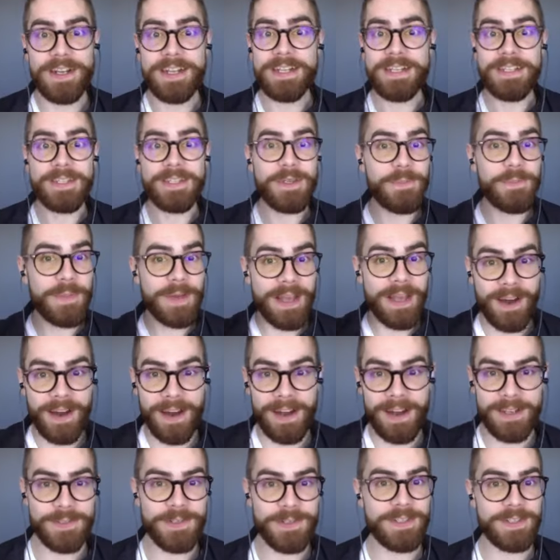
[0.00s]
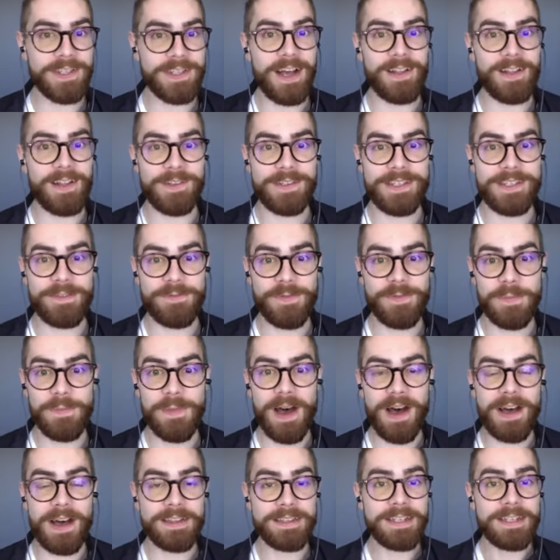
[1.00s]
you pay $100 every
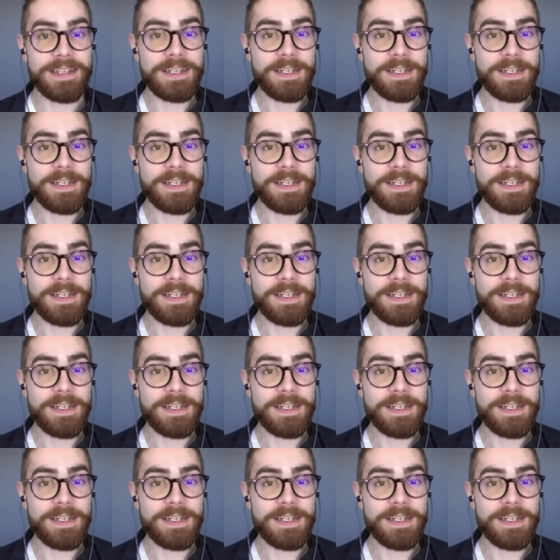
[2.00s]
month,